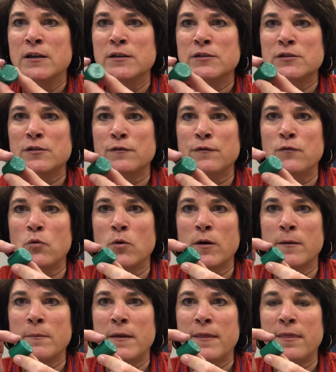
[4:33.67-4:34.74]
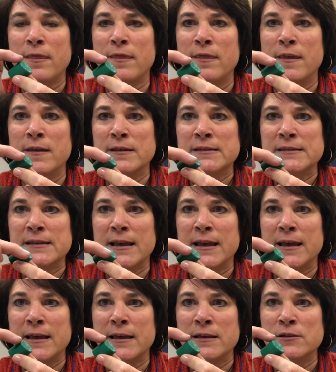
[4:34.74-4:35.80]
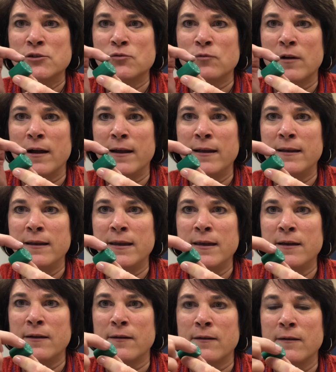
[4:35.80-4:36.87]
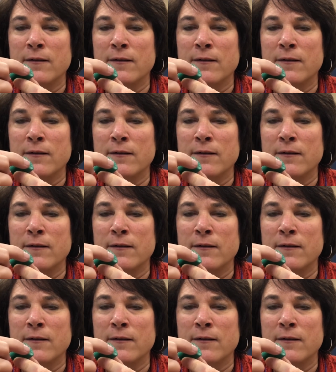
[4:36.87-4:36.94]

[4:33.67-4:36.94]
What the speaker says: to form this edge right here.